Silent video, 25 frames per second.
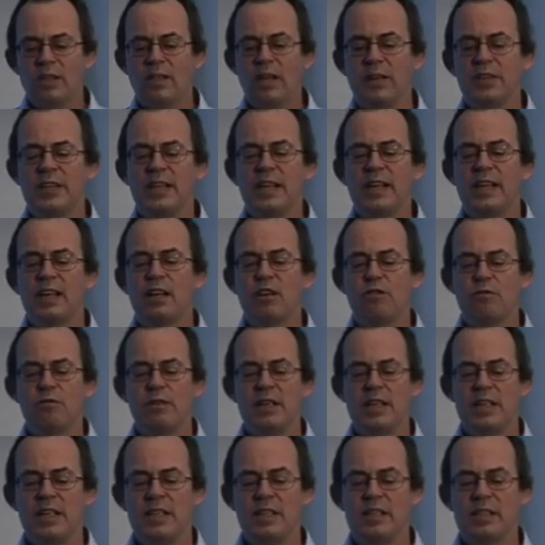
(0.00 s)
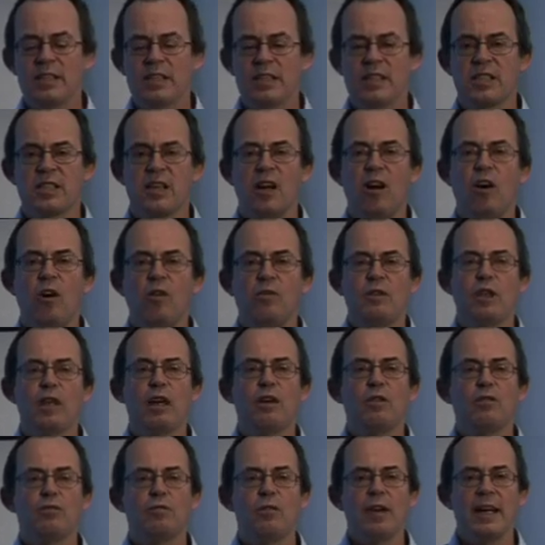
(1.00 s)
are the ingredients of a
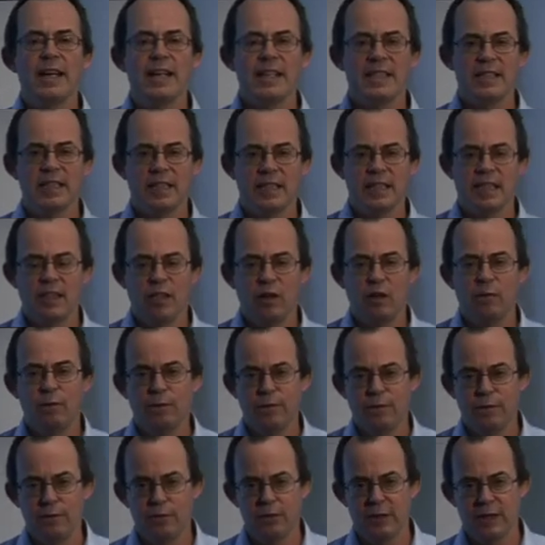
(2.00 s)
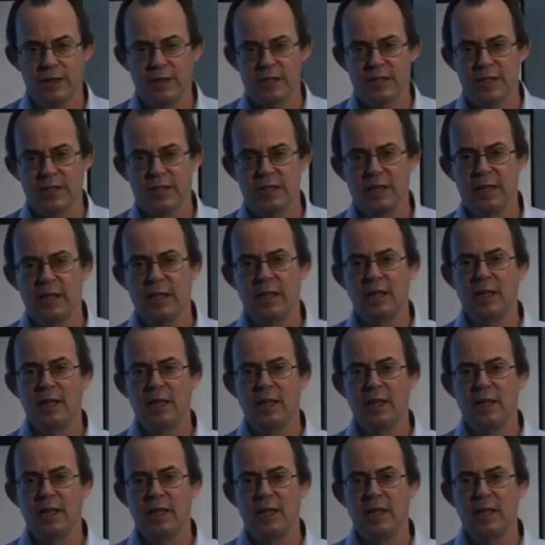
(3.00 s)
great conference.